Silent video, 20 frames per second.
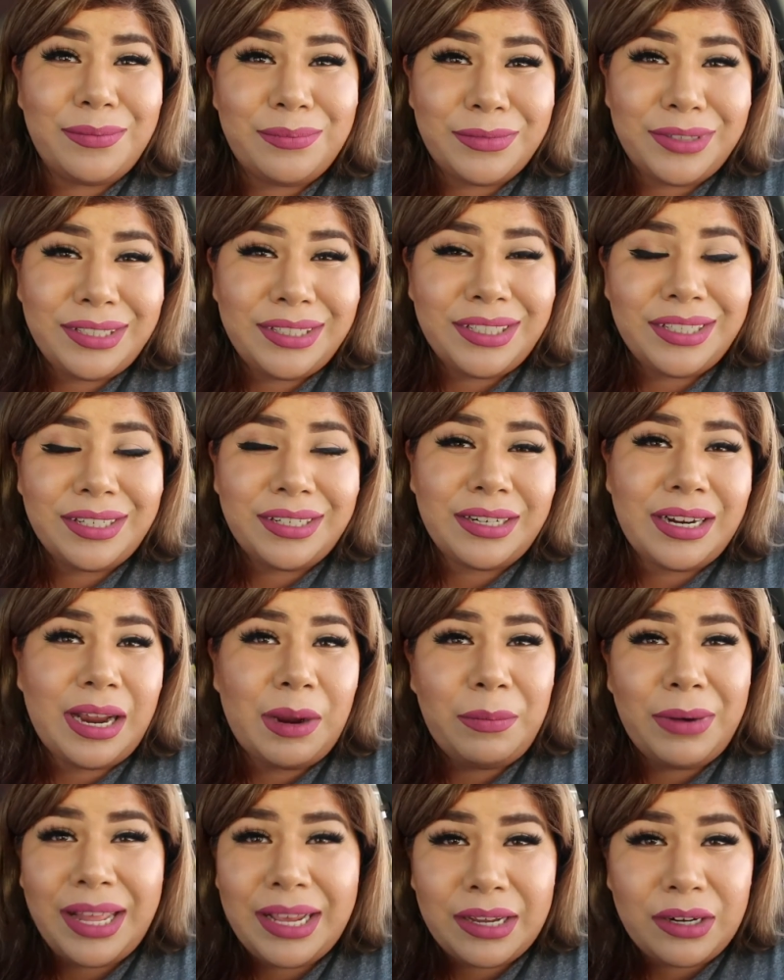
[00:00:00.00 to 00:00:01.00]
I'm really good.
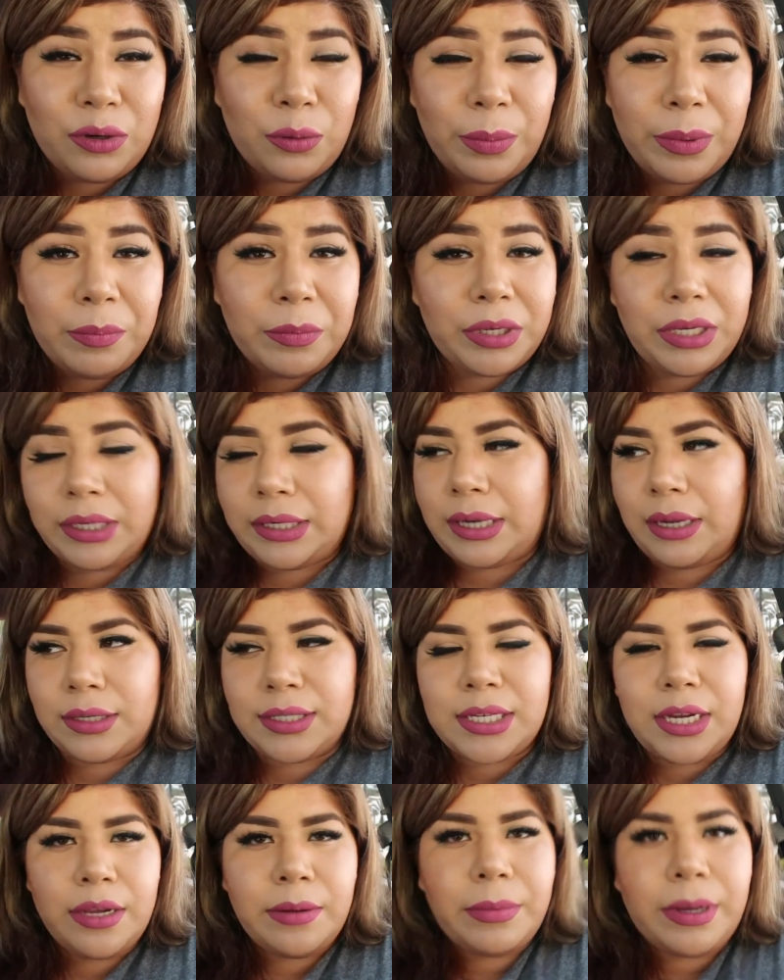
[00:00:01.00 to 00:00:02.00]
I'm like an open book.
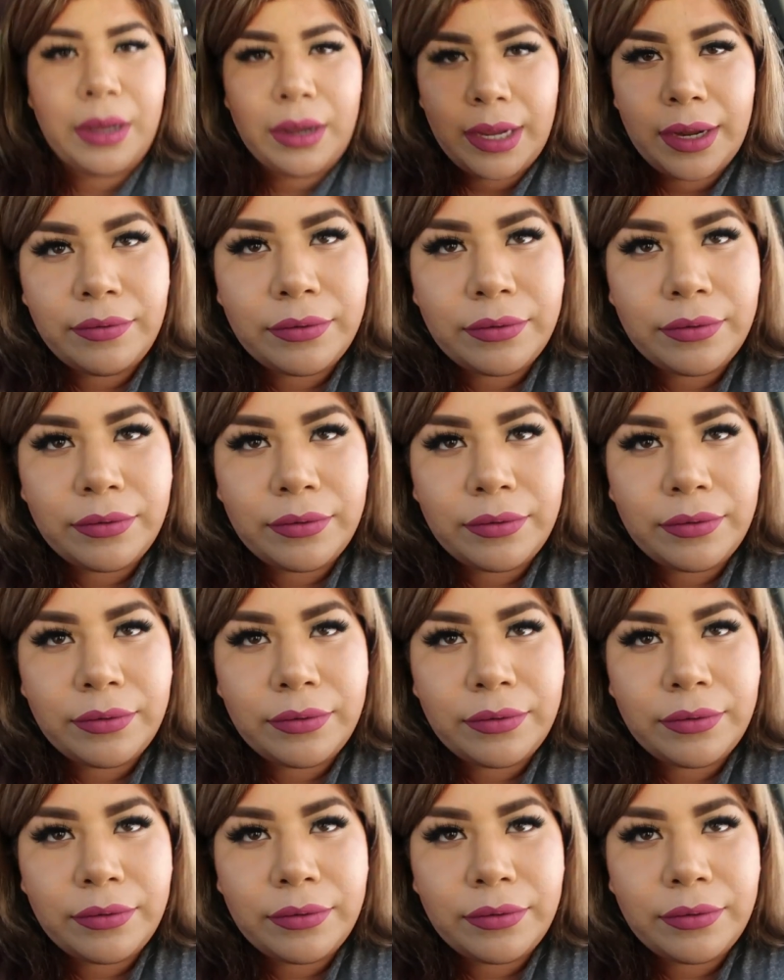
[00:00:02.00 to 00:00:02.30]
I'll tell you about